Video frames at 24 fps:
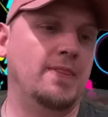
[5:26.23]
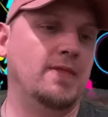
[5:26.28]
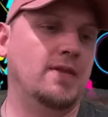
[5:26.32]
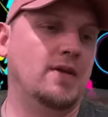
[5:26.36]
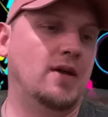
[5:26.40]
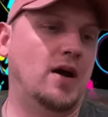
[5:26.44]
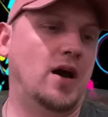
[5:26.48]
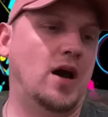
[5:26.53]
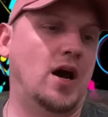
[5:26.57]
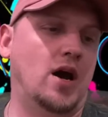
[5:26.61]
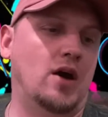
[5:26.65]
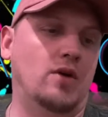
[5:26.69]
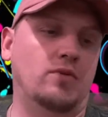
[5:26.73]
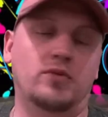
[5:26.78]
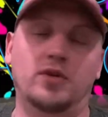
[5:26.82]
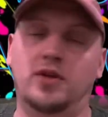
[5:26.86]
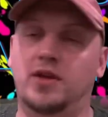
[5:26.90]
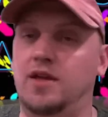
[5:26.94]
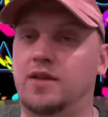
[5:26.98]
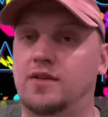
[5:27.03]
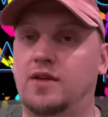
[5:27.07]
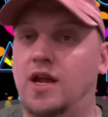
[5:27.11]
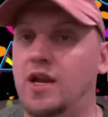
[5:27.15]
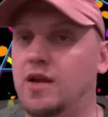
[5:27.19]
Uh,
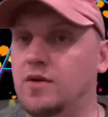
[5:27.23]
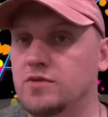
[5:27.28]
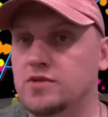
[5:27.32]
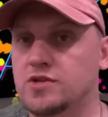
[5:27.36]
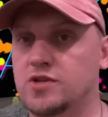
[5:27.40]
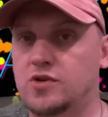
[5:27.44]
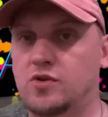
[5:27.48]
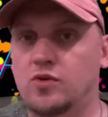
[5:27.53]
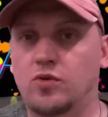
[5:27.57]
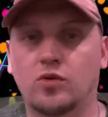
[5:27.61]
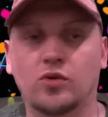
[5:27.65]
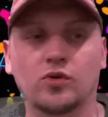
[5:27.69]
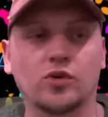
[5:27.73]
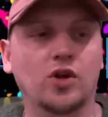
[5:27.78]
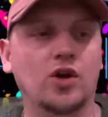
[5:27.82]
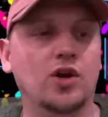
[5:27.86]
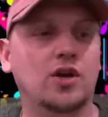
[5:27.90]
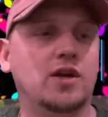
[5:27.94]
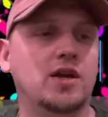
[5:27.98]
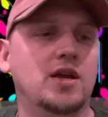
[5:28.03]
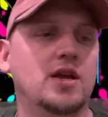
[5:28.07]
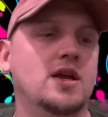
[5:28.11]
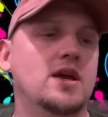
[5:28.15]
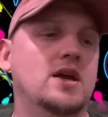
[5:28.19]
really thought it was a cool
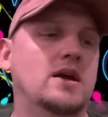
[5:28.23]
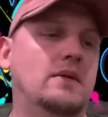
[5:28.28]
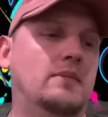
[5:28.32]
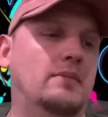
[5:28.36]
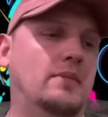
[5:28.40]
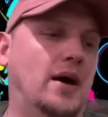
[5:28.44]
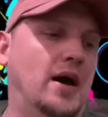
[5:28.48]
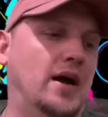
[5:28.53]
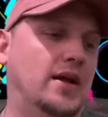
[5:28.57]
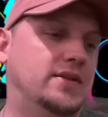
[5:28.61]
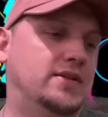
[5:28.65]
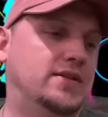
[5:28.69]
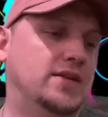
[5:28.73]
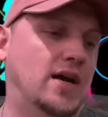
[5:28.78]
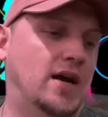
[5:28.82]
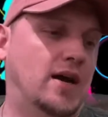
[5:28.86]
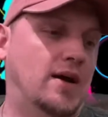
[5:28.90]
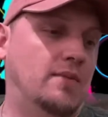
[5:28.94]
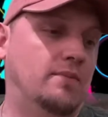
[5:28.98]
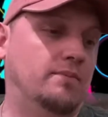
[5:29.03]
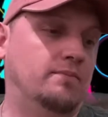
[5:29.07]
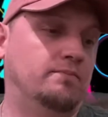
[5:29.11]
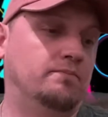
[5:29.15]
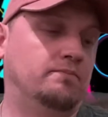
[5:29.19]
look, but
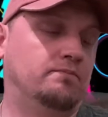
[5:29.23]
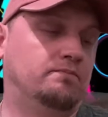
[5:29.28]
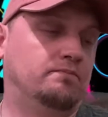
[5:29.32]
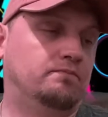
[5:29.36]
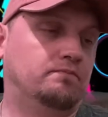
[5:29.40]
um,